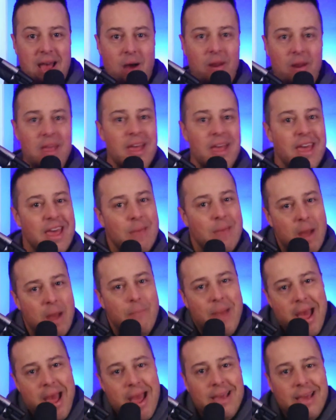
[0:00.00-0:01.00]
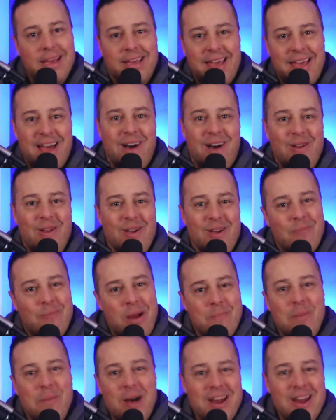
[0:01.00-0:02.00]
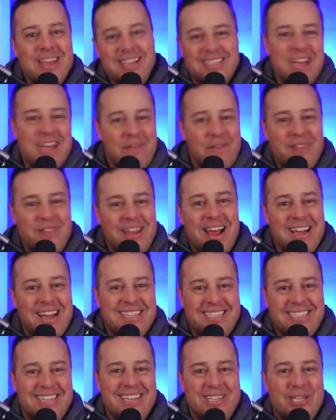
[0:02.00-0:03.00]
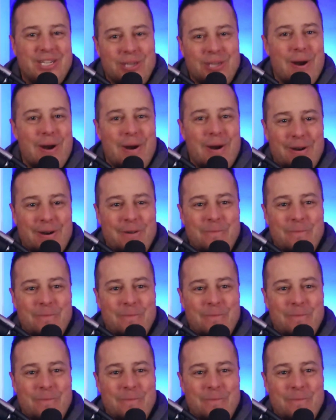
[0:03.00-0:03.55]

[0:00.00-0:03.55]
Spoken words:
In my bank account, my money is FDIC insured.